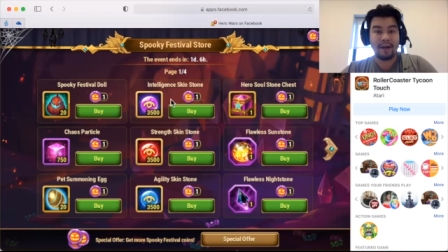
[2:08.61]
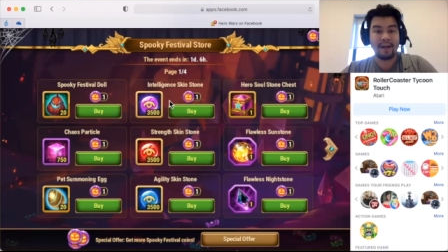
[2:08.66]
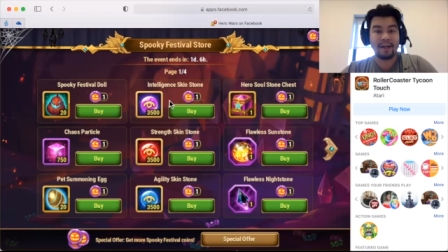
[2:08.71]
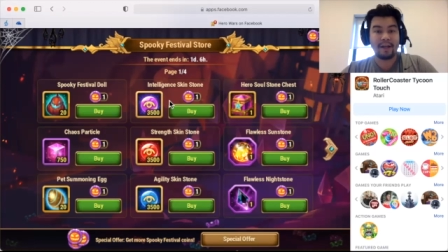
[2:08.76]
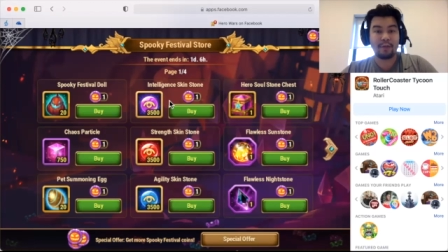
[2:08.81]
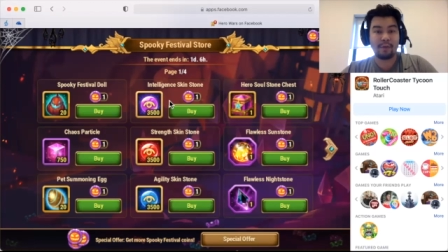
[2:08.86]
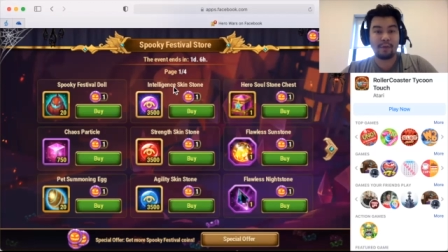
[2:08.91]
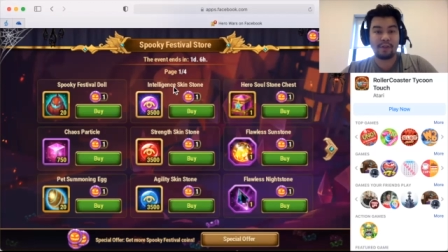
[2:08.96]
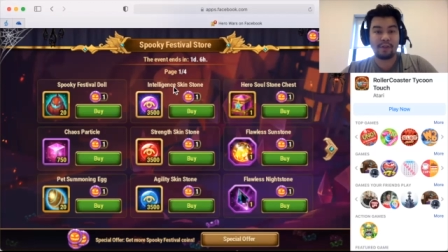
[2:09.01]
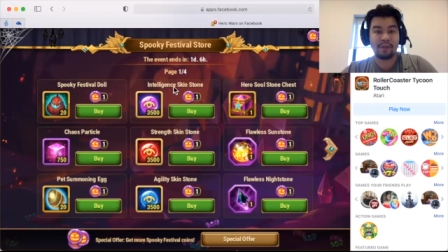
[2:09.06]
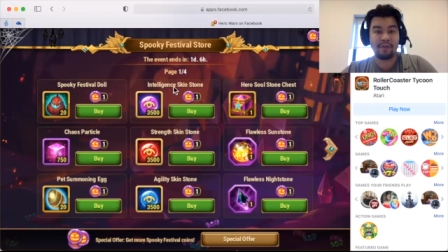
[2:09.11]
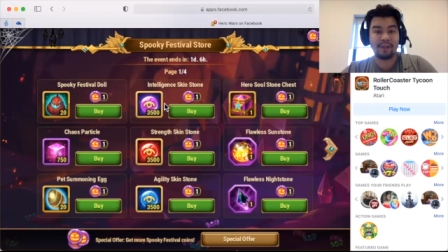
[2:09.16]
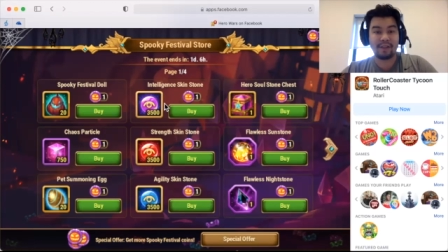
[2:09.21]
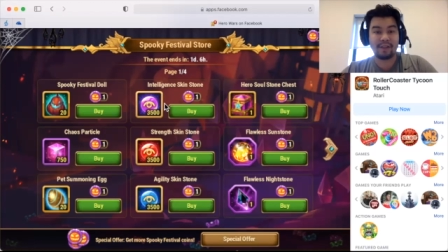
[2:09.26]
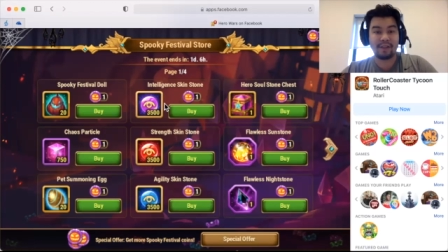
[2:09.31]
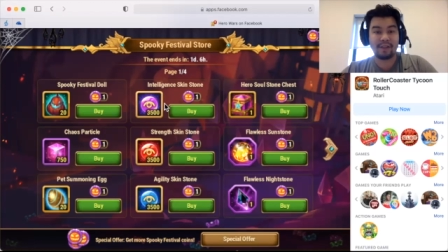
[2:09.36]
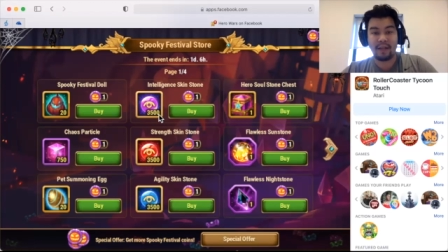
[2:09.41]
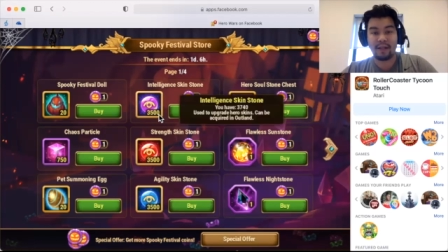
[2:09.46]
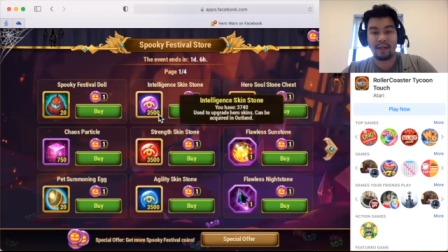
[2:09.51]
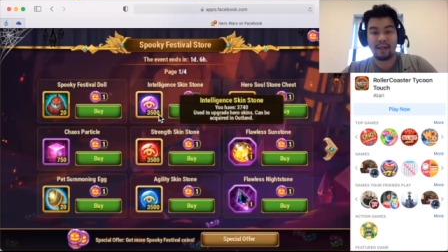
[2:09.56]
a specific
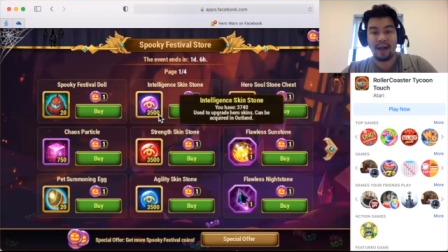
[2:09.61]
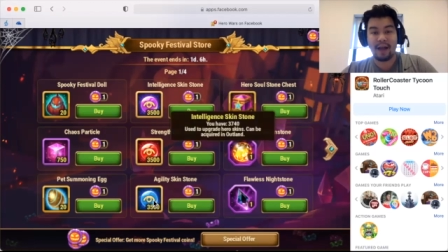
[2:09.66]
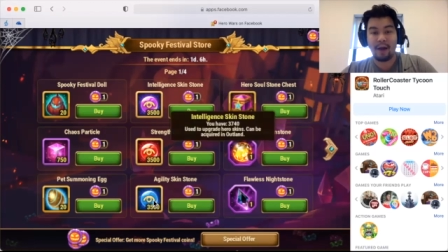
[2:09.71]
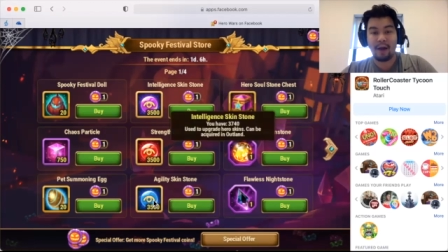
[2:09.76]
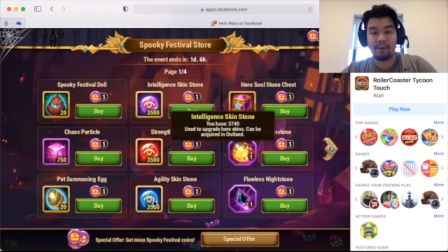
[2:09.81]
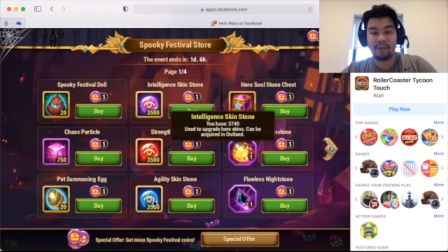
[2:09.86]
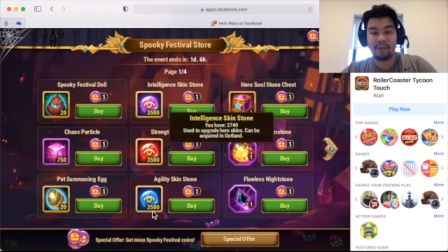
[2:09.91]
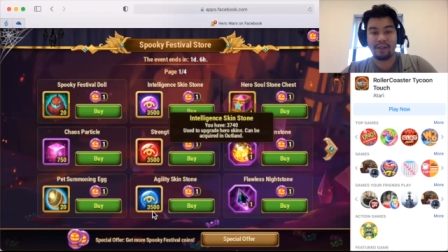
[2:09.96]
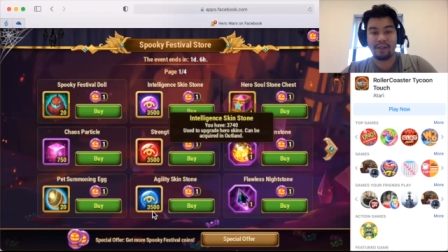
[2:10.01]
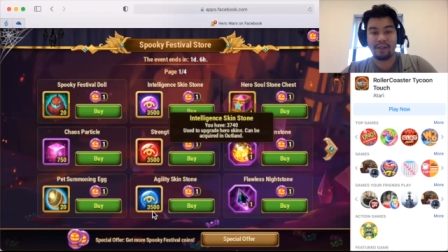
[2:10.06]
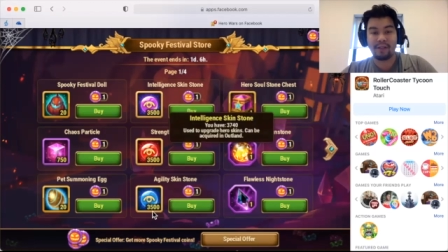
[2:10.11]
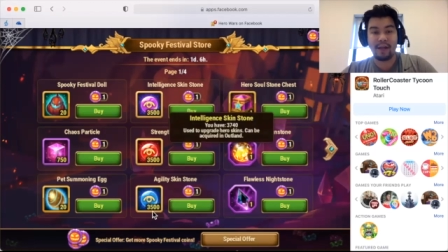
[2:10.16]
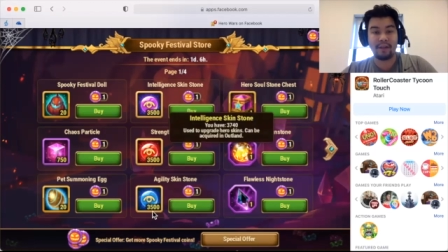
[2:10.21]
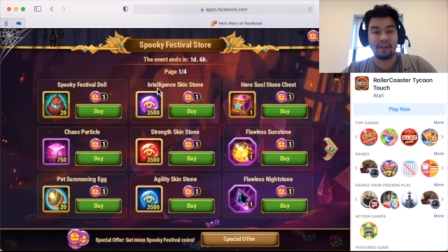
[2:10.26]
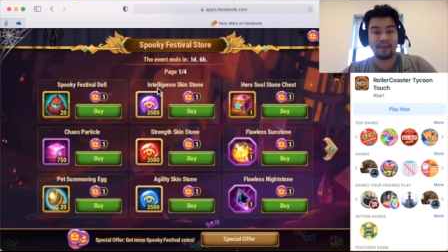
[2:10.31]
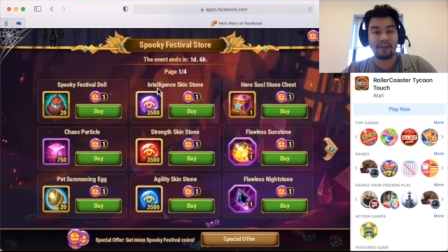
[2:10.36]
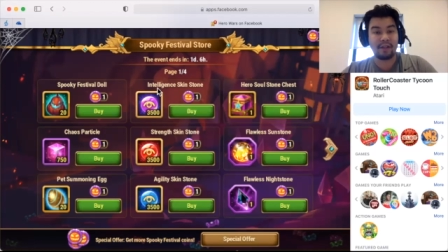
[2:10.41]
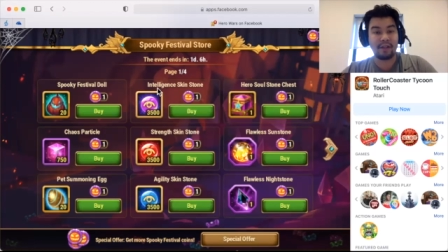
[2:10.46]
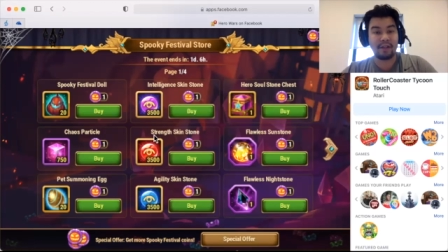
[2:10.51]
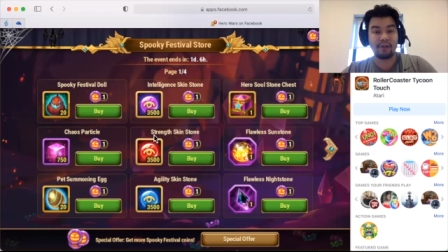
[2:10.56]
skin, I would say
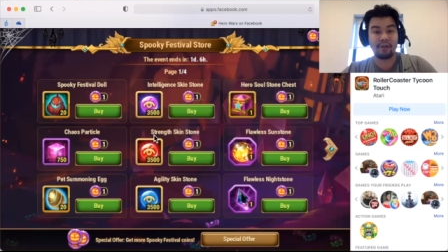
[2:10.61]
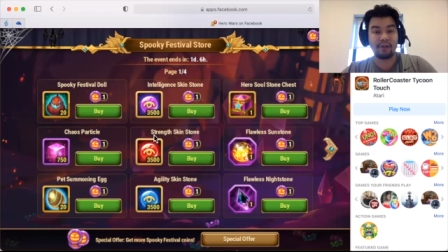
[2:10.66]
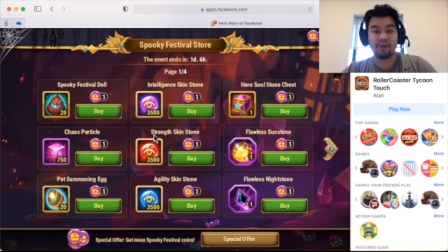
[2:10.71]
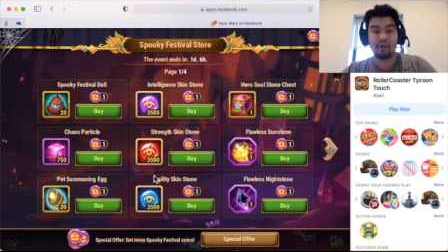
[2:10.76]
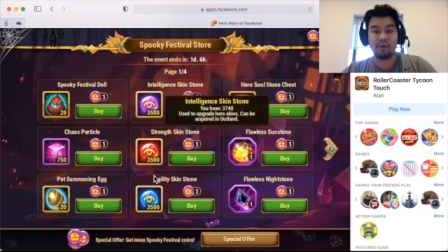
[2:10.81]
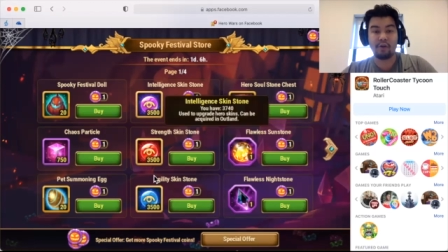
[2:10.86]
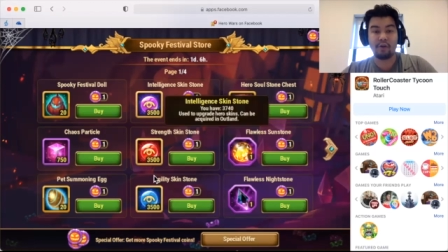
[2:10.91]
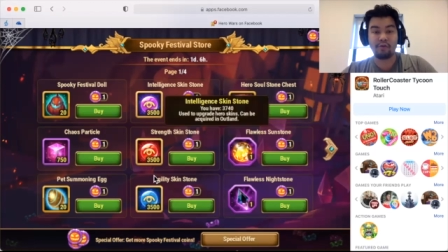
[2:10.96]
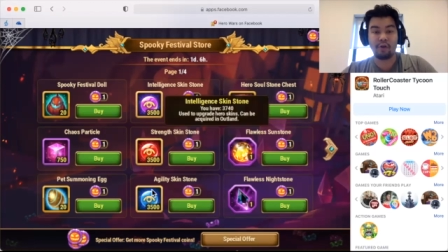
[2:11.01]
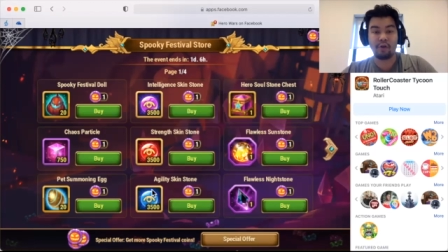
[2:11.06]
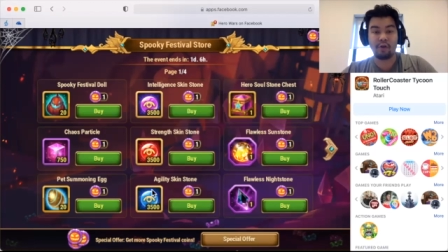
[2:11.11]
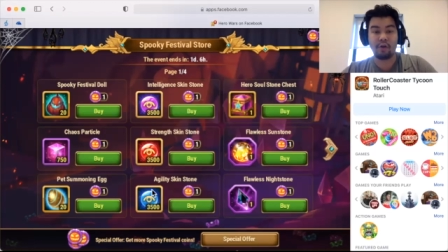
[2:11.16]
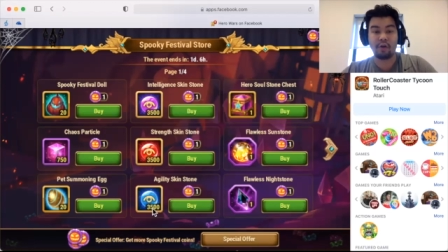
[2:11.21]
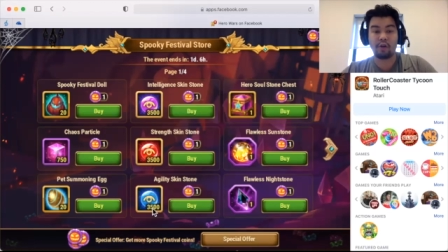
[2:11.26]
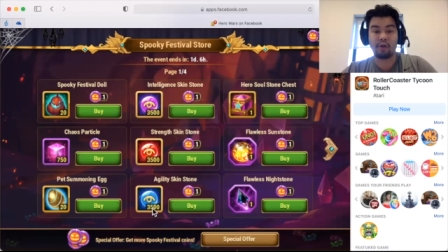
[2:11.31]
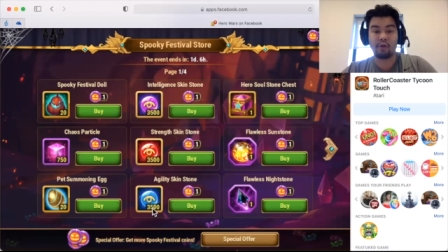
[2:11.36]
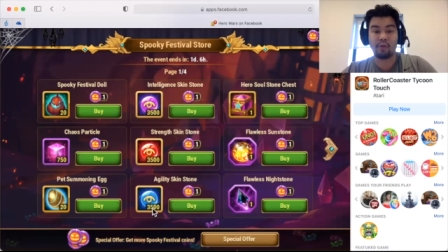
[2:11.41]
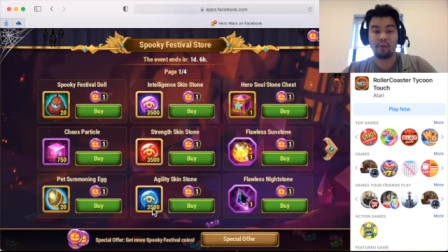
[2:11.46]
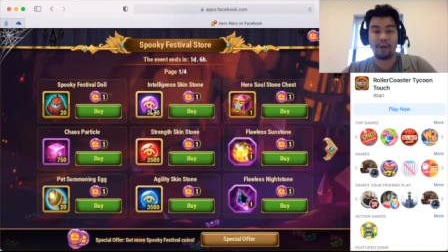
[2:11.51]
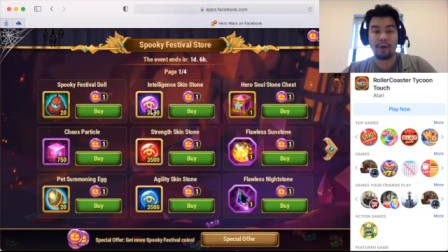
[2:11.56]
the skin stones are
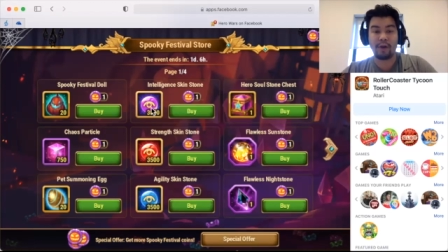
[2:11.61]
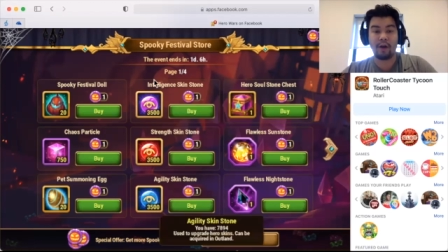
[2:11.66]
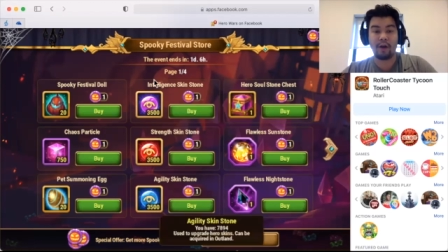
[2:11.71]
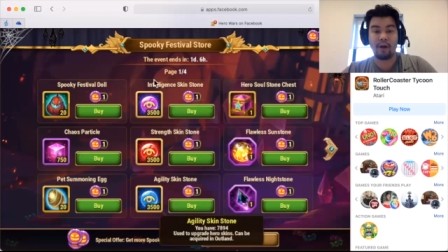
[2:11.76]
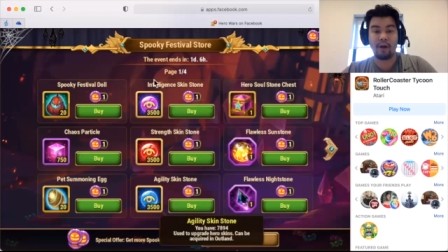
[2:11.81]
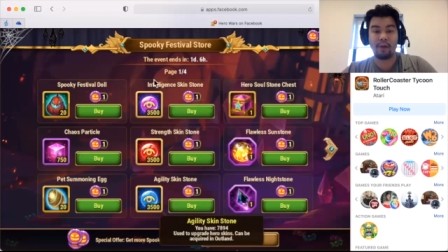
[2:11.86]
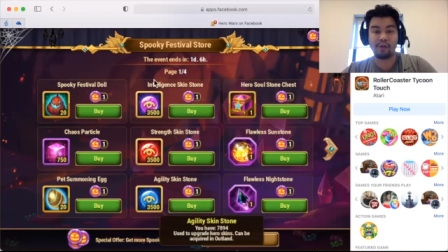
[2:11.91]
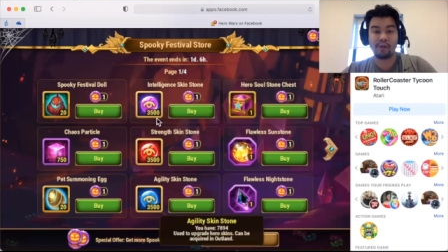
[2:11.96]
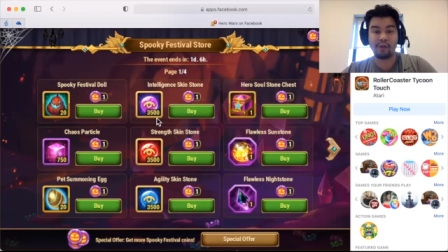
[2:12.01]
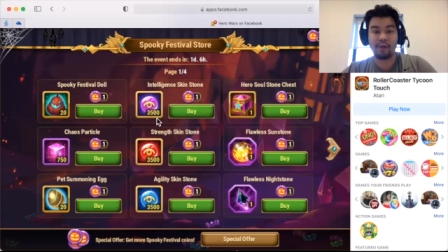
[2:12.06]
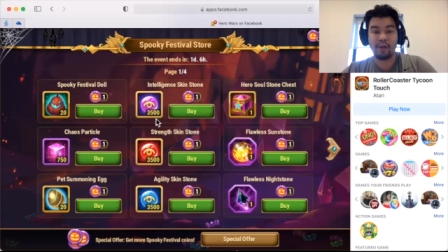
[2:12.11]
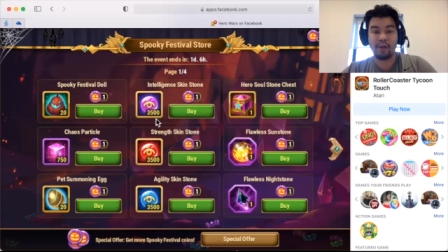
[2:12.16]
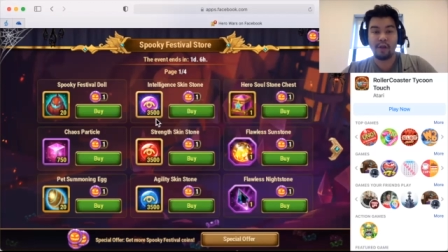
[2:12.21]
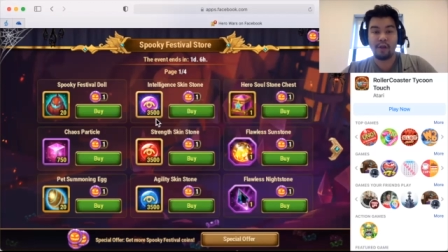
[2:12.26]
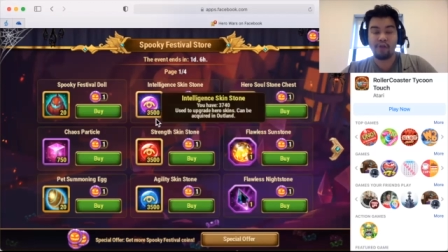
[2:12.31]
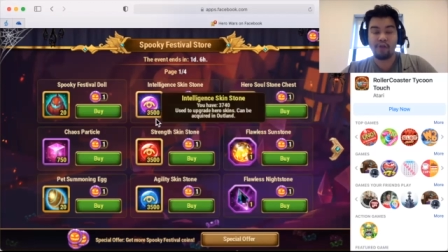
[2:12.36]
a great option